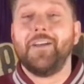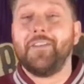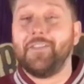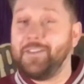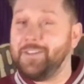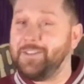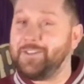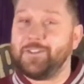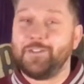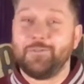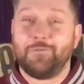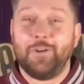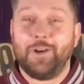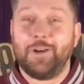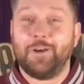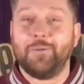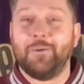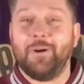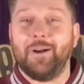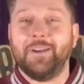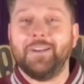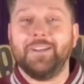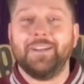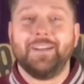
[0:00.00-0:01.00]
the ring
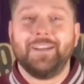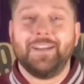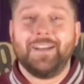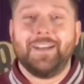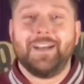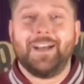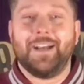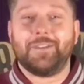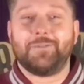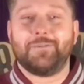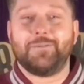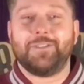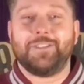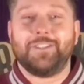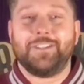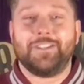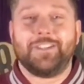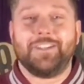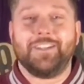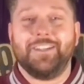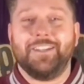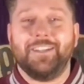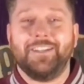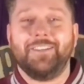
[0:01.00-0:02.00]
one, as we
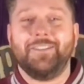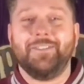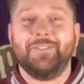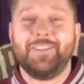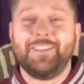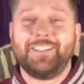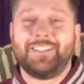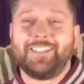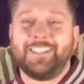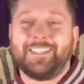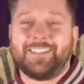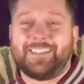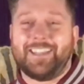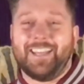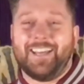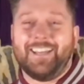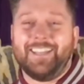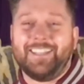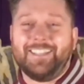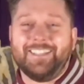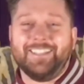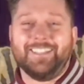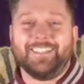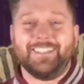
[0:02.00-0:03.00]
did
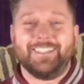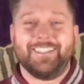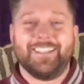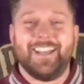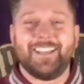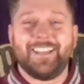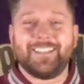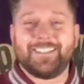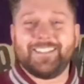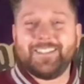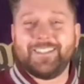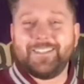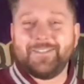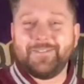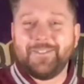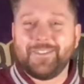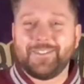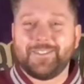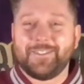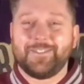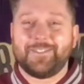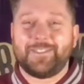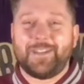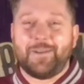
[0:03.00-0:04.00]
that yesterday, was
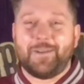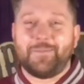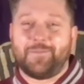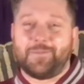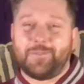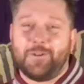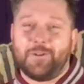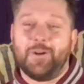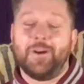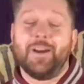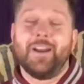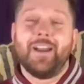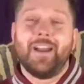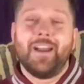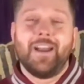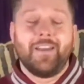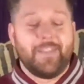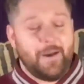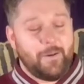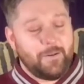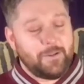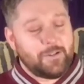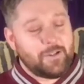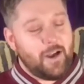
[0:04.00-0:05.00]
it, or the day before?
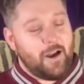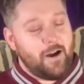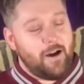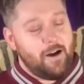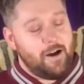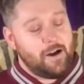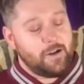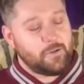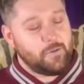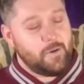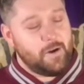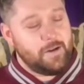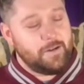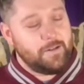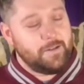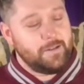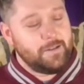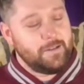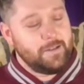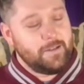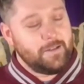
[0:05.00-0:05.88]
That one's a hard one.